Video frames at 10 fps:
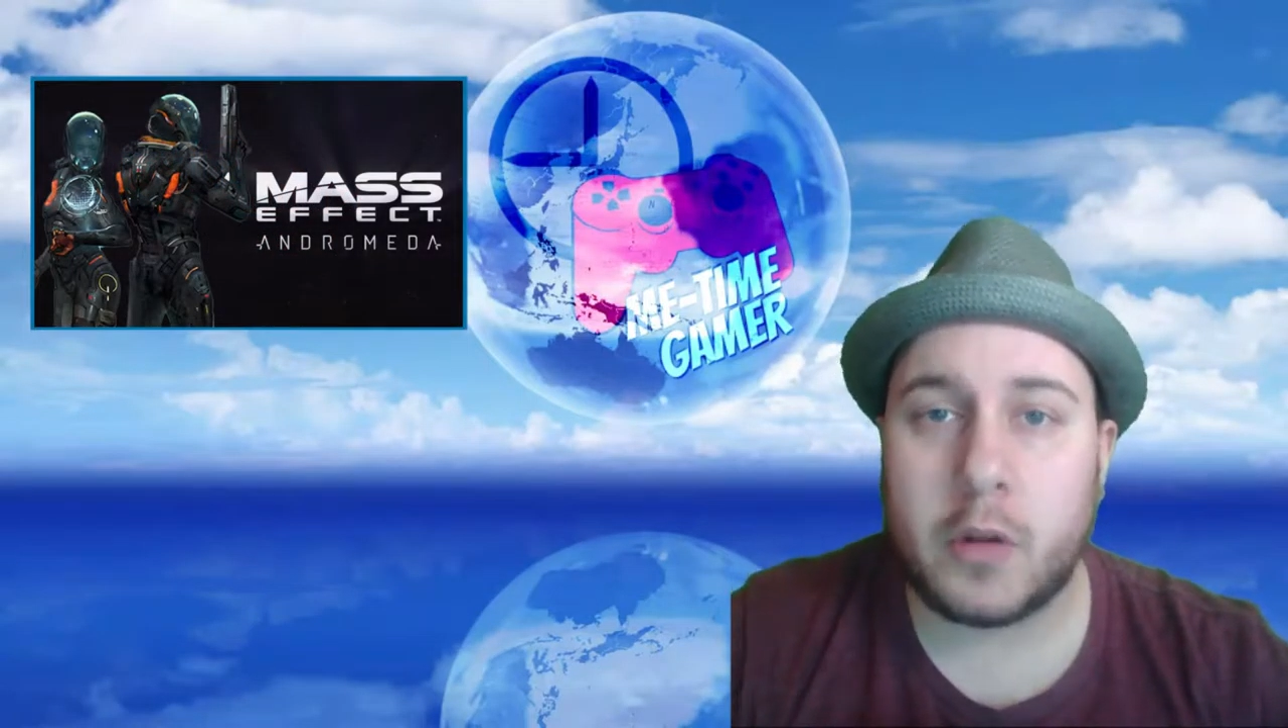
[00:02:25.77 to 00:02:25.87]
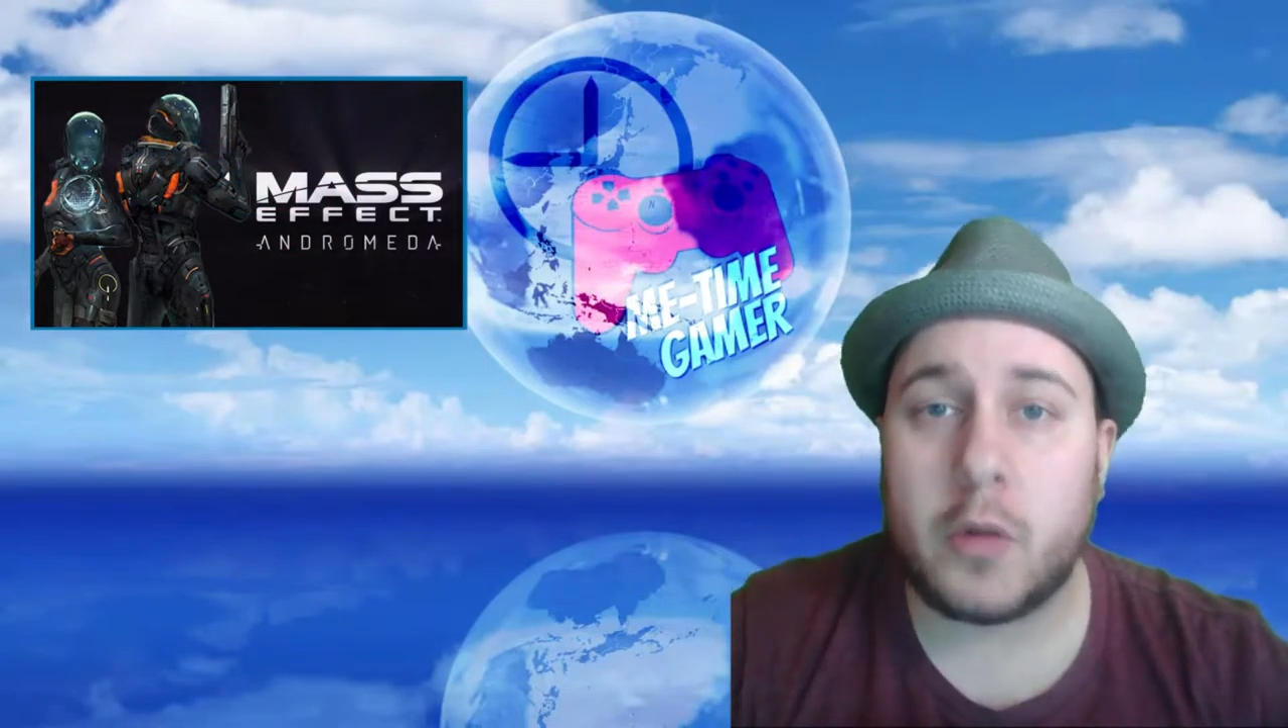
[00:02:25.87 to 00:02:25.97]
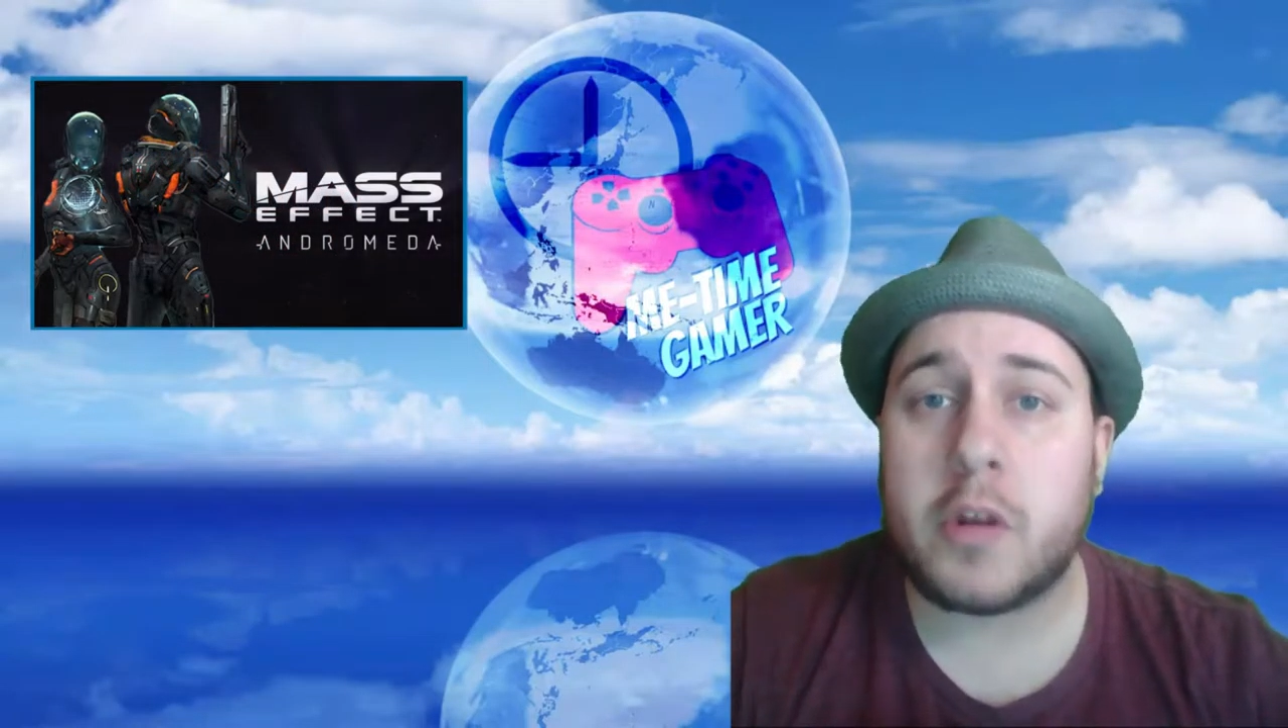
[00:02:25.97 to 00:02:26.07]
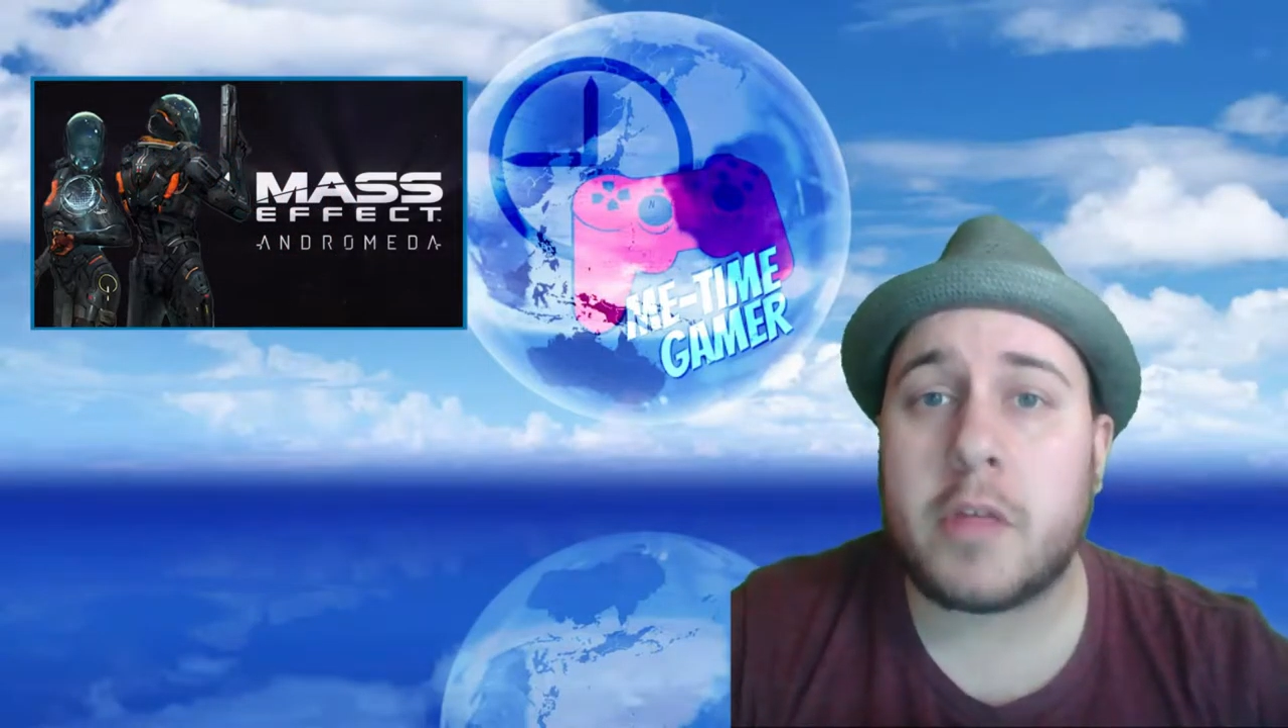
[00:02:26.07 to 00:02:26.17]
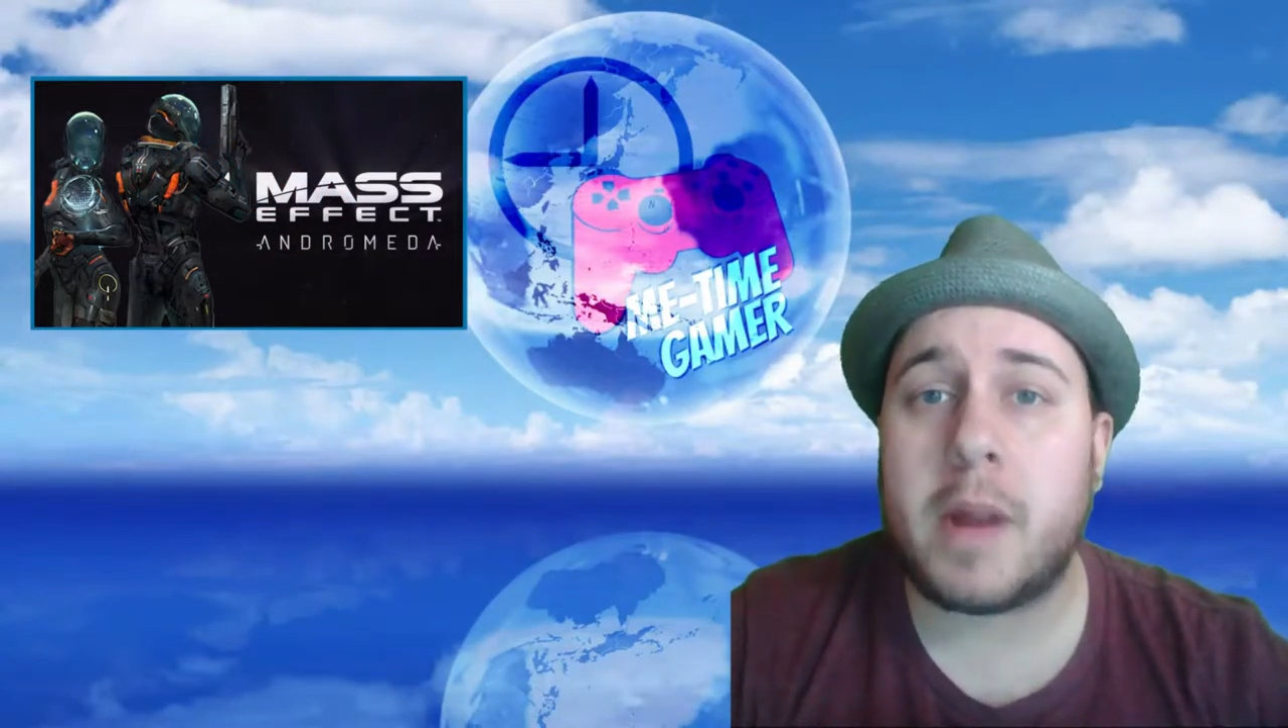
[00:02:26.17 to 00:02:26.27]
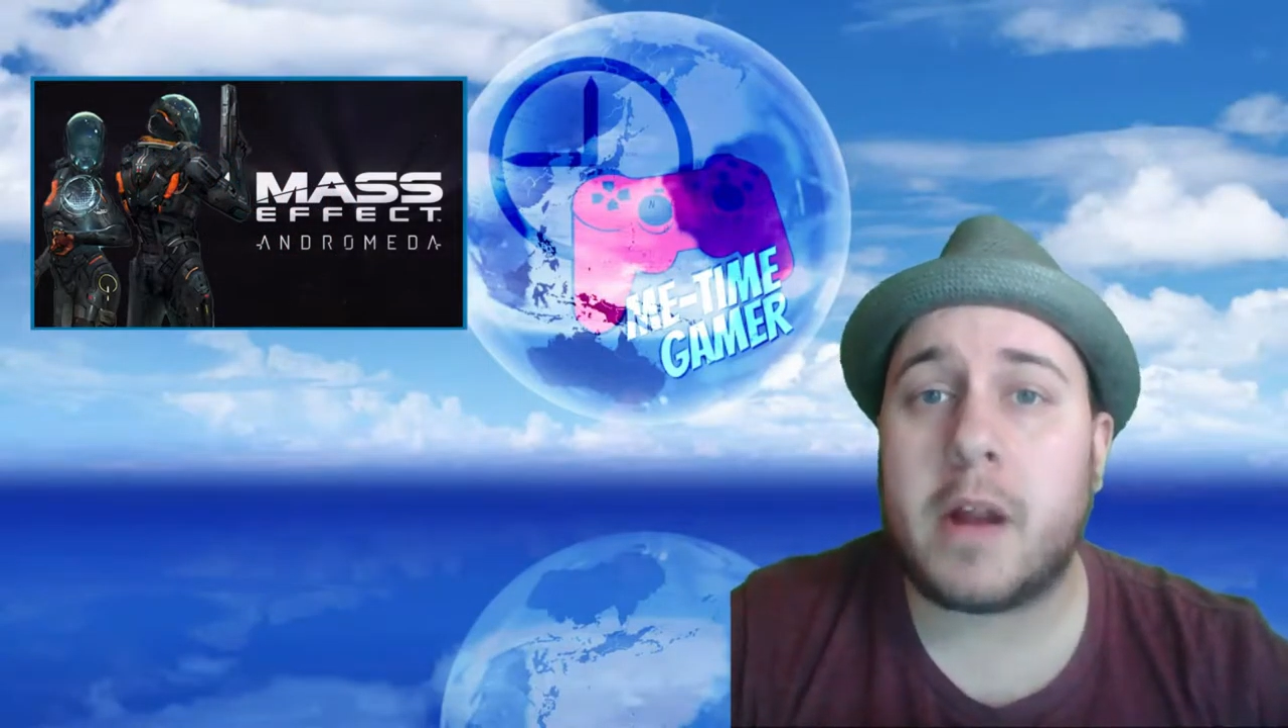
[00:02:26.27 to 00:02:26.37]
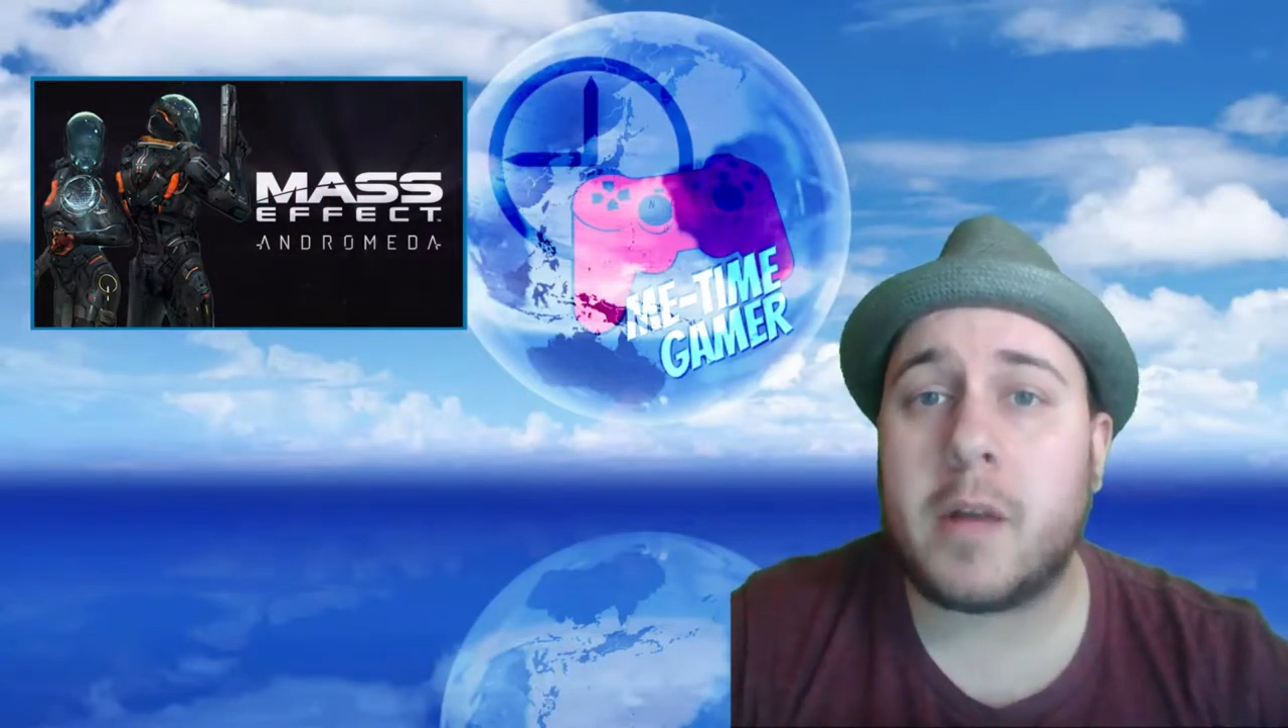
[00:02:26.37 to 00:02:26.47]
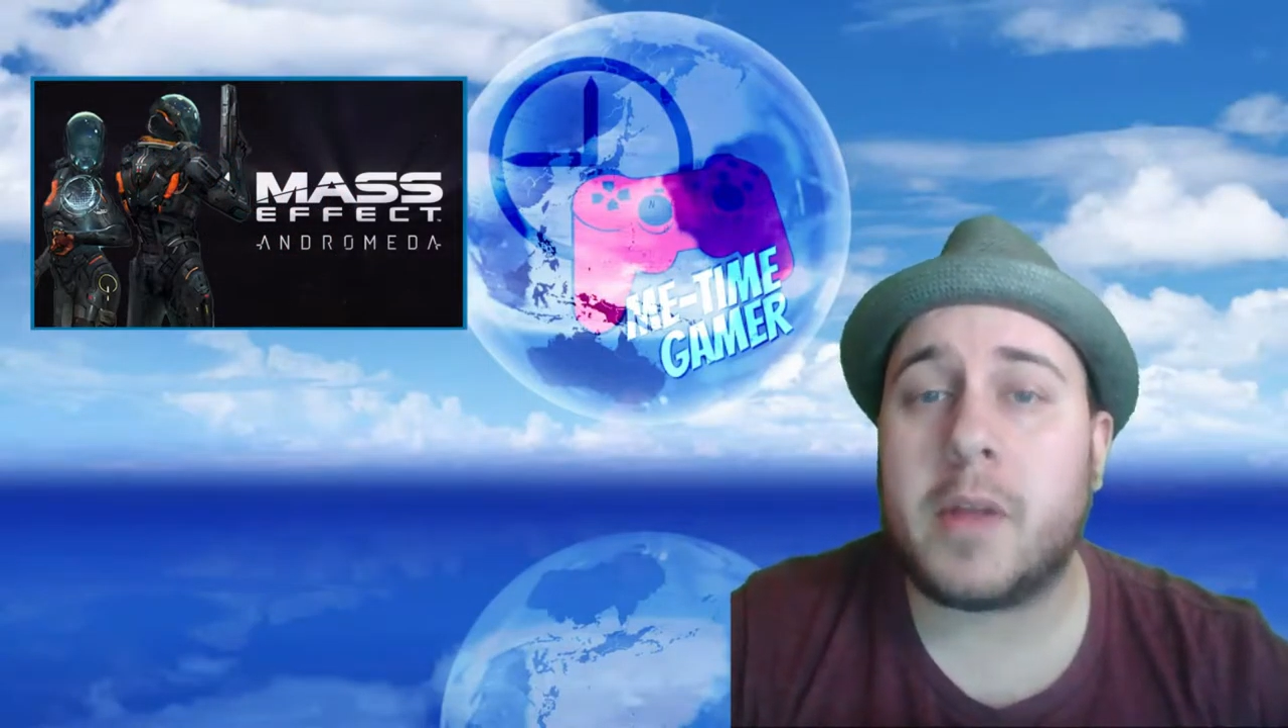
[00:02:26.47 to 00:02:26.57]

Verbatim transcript: The North America